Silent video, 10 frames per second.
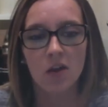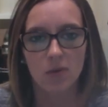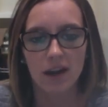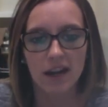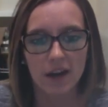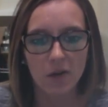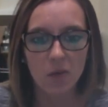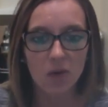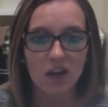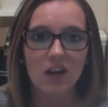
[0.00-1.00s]
right now
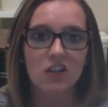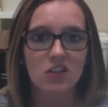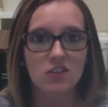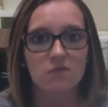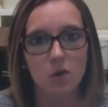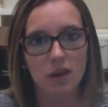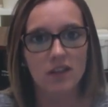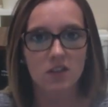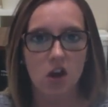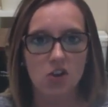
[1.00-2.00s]
we're going to just
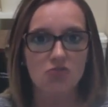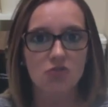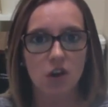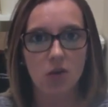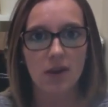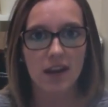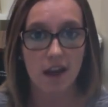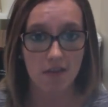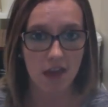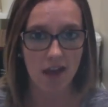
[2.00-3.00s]
focus on growing
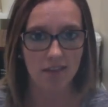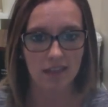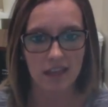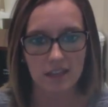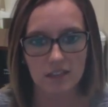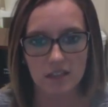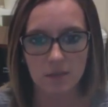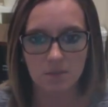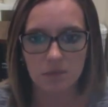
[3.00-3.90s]
that list.